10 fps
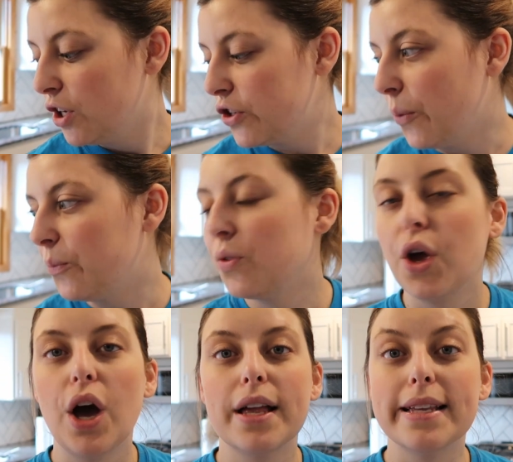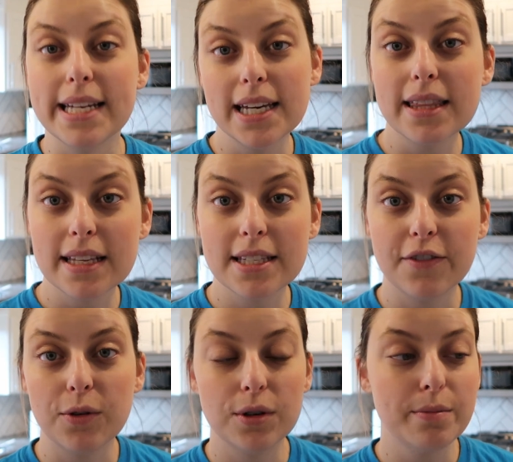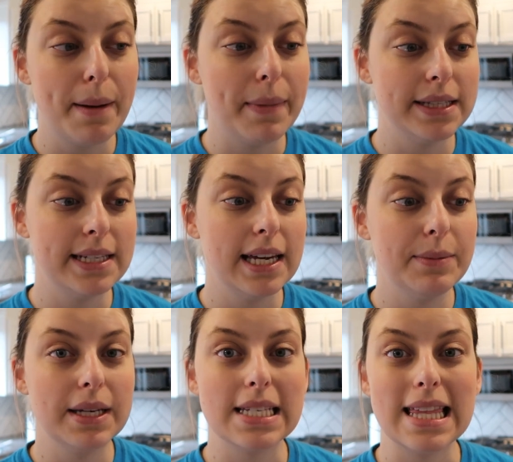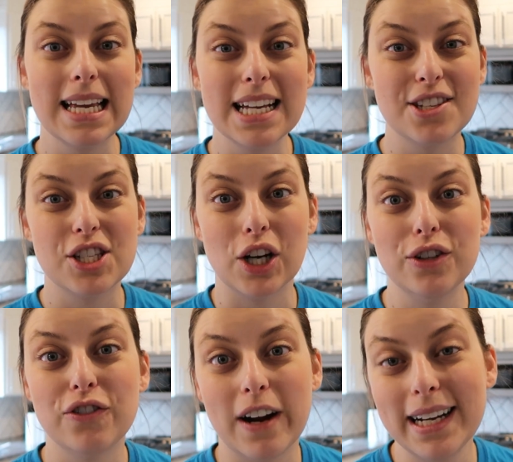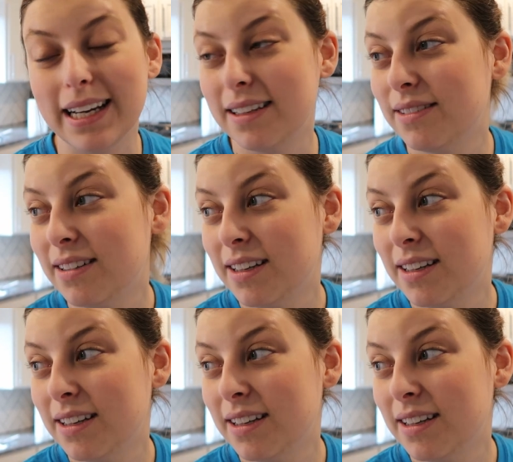So need to get that stuff ordered by Monday because I think I start Friday.